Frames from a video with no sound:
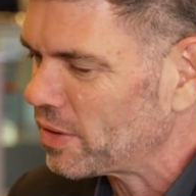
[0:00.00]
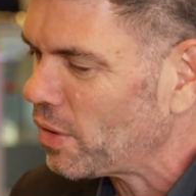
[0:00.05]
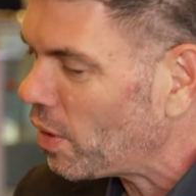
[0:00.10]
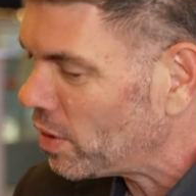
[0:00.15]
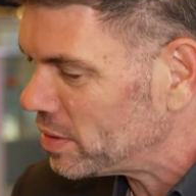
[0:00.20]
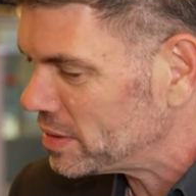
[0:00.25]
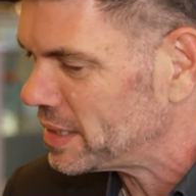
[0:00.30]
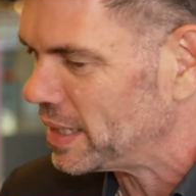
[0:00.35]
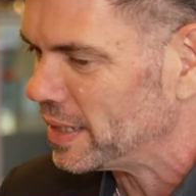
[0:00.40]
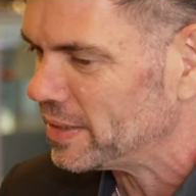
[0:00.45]

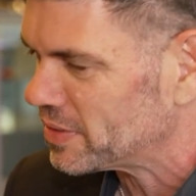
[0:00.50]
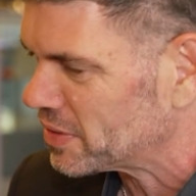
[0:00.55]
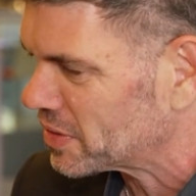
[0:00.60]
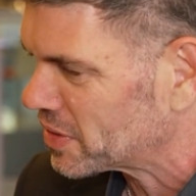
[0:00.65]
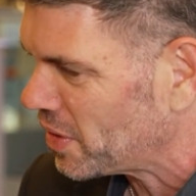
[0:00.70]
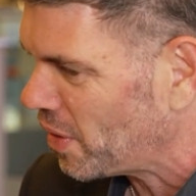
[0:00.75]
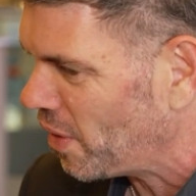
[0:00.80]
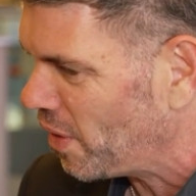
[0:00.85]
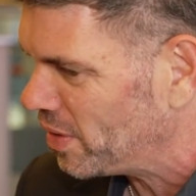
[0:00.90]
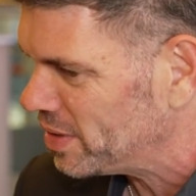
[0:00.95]
call center
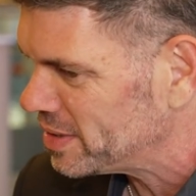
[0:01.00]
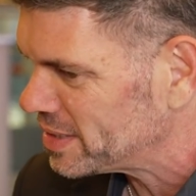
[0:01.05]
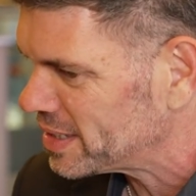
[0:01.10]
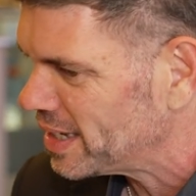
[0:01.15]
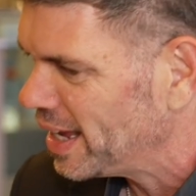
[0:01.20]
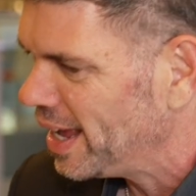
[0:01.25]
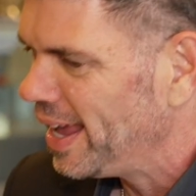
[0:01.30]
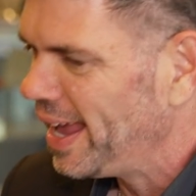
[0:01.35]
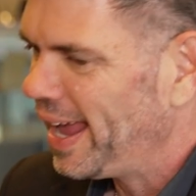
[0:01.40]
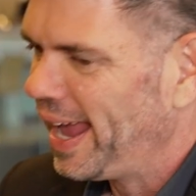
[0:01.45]
calls
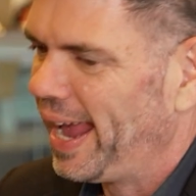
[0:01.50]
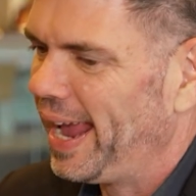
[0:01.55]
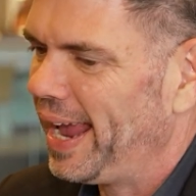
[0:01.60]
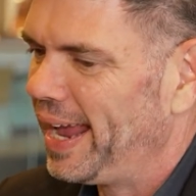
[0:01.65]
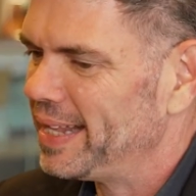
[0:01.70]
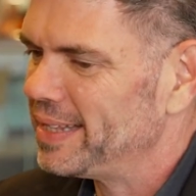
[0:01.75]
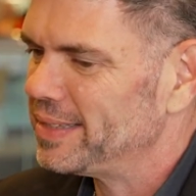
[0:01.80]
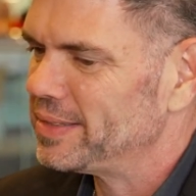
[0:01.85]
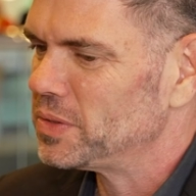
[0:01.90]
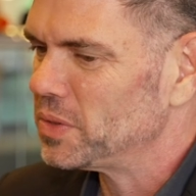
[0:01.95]

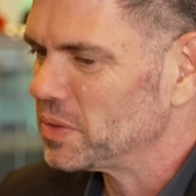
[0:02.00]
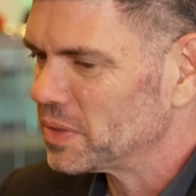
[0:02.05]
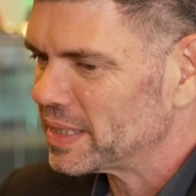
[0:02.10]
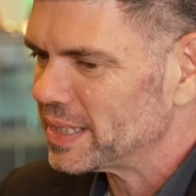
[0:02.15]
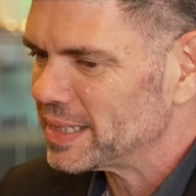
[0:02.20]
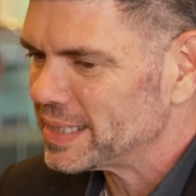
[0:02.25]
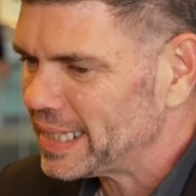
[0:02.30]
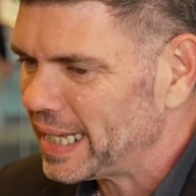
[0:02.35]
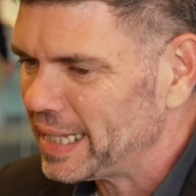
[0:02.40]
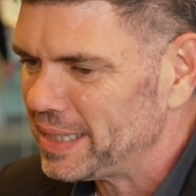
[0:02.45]
and took
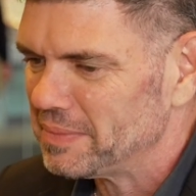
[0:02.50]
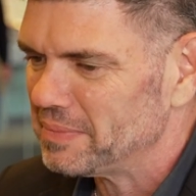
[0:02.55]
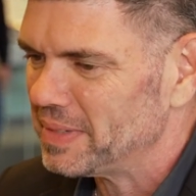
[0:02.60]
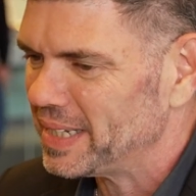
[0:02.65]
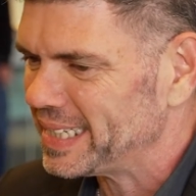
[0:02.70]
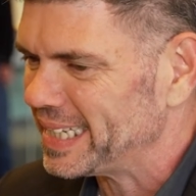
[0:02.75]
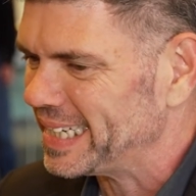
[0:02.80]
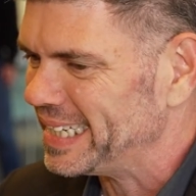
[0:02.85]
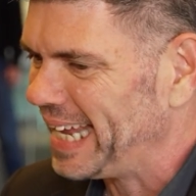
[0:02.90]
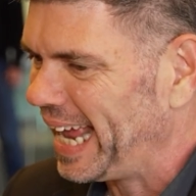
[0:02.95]
the
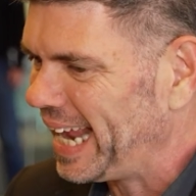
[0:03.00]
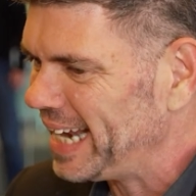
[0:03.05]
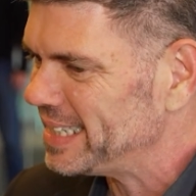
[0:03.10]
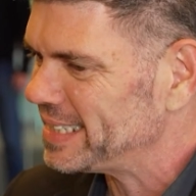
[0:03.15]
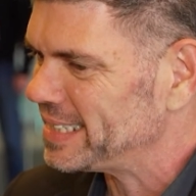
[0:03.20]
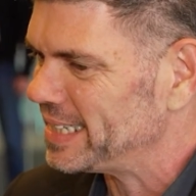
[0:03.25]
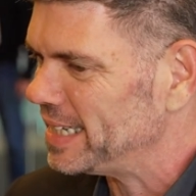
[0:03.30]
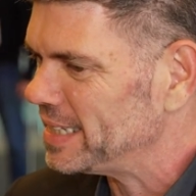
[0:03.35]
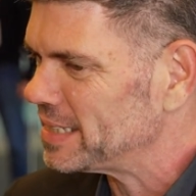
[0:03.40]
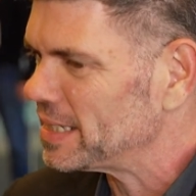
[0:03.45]
sentiment
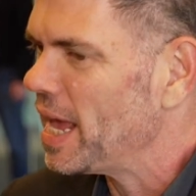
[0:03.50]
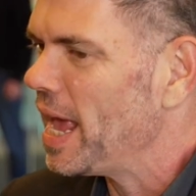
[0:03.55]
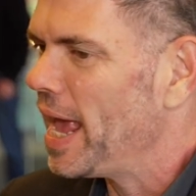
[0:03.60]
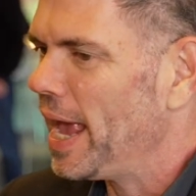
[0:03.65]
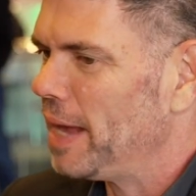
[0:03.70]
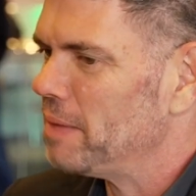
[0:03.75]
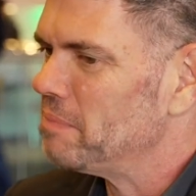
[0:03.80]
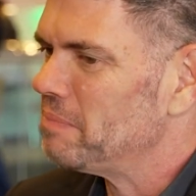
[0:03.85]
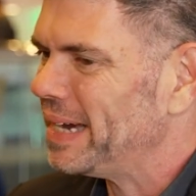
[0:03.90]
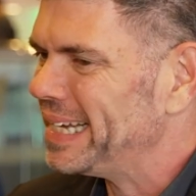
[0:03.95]
analysis
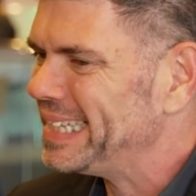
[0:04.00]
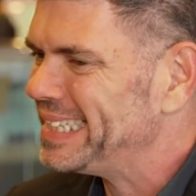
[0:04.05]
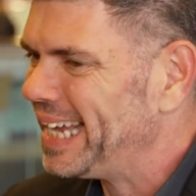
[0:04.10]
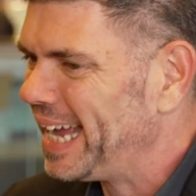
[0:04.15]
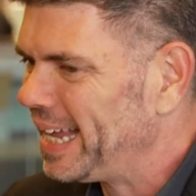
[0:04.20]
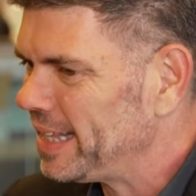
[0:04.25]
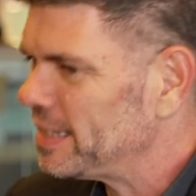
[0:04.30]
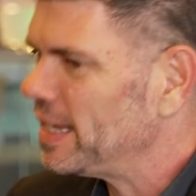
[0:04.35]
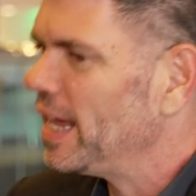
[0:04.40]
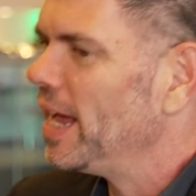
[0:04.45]
and by
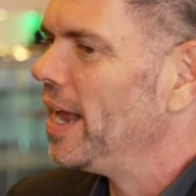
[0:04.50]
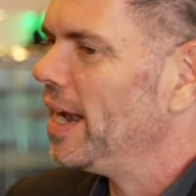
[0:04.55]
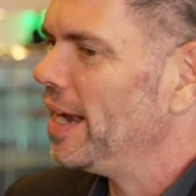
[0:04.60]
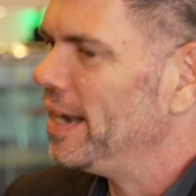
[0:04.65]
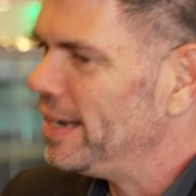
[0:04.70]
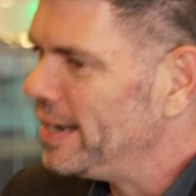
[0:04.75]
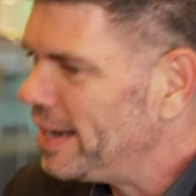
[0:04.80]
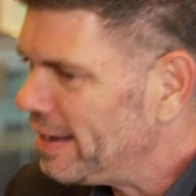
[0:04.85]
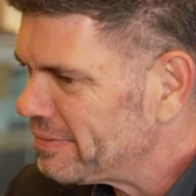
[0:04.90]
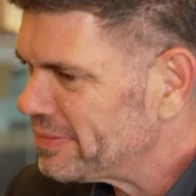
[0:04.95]
that
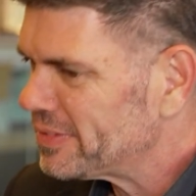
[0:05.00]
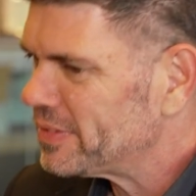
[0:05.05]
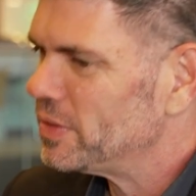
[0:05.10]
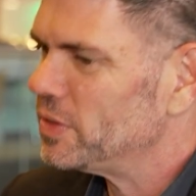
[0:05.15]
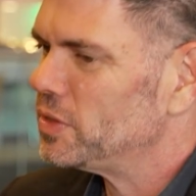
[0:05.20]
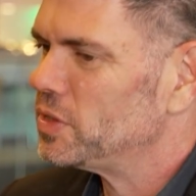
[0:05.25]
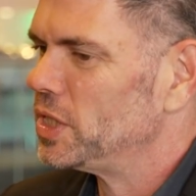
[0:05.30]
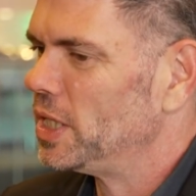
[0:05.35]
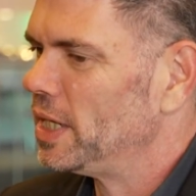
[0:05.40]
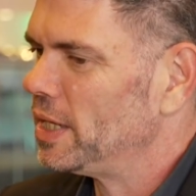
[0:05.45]

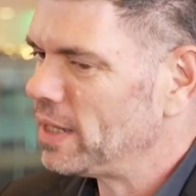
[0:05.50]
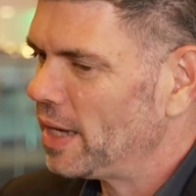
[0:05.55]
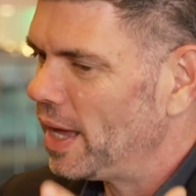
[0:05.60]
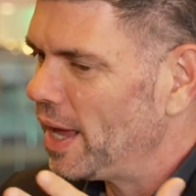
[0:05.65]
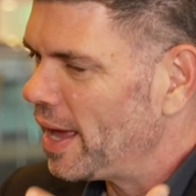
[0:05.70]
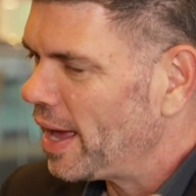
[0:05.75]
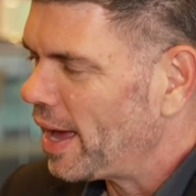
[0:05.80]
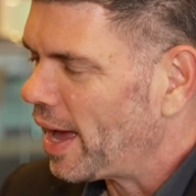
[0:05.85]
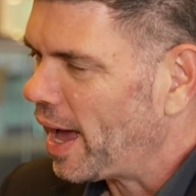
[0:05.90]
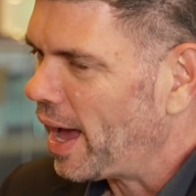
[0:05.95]
leveraging
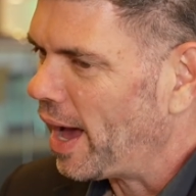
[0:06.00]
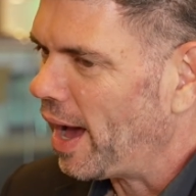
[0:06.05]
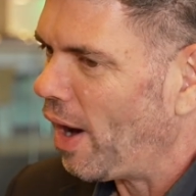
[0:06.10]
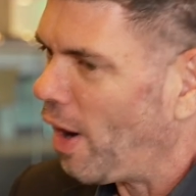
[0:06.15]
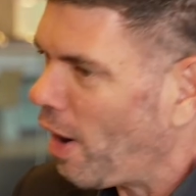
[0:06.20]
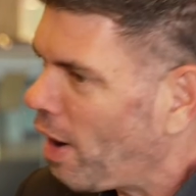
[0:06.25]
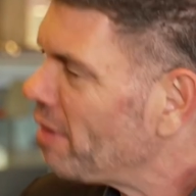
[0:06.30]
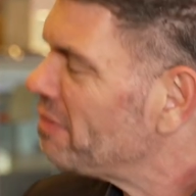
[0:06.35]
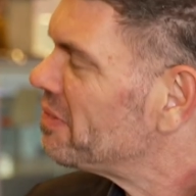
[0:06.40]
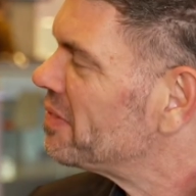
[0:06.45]
uh,
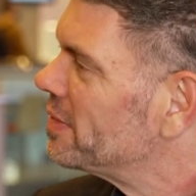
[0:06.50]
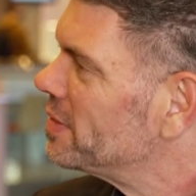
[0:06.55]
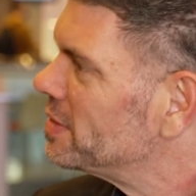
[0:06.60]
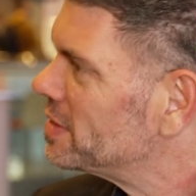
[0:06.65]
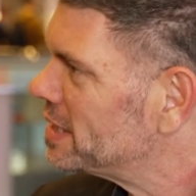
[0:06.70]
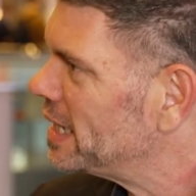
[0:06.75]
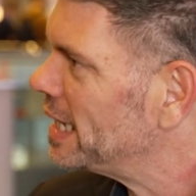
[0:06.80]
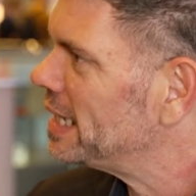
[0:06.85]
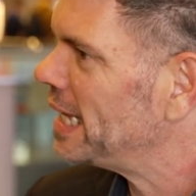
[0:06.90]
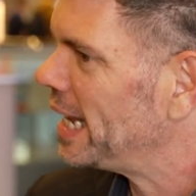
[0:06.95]
offers
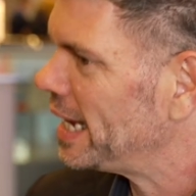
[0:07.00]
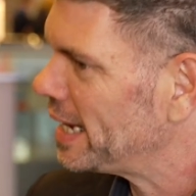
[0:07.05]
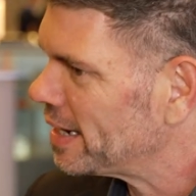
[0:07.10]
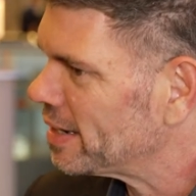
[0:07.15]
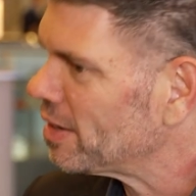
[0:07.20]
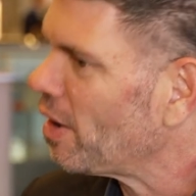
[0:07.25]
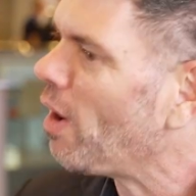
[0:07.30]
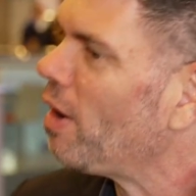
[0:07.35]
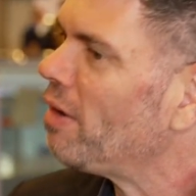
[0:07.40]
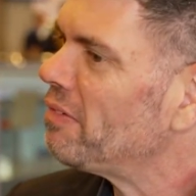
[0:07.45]
that they
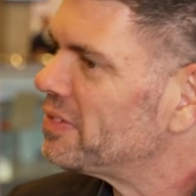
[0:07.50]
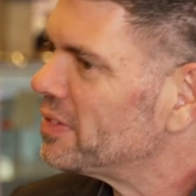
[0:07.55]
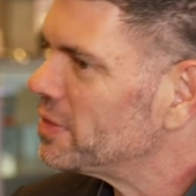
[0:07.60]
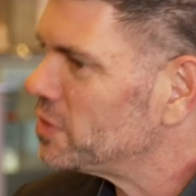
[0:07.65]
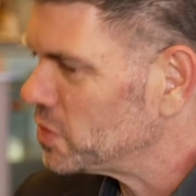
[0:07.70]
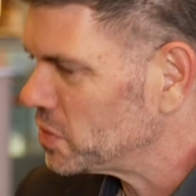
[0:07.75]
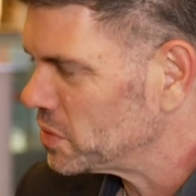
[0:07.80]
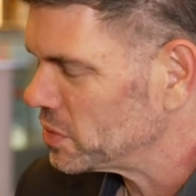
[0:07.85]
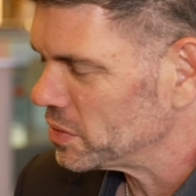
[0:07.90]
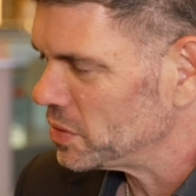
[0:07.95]
can offer
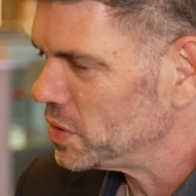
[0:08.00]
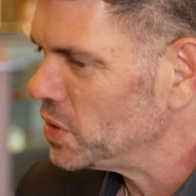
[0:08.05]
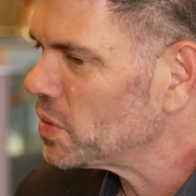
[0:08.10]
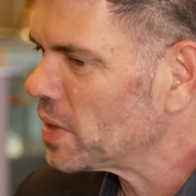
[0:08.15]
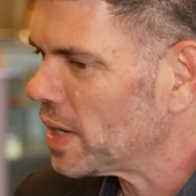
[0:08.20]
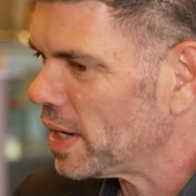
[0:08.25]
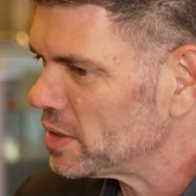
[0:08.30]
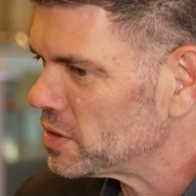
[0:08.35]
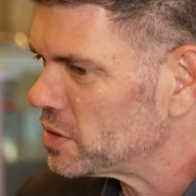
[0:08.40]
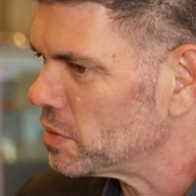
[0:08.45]
to new
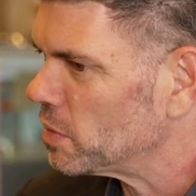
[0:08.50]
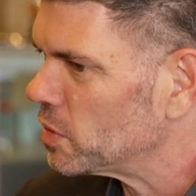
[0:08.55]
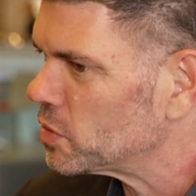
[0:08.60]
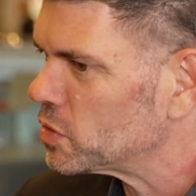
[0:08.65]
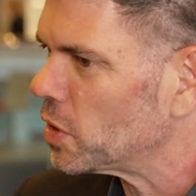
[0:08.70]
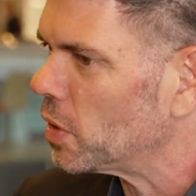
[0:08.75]
customers.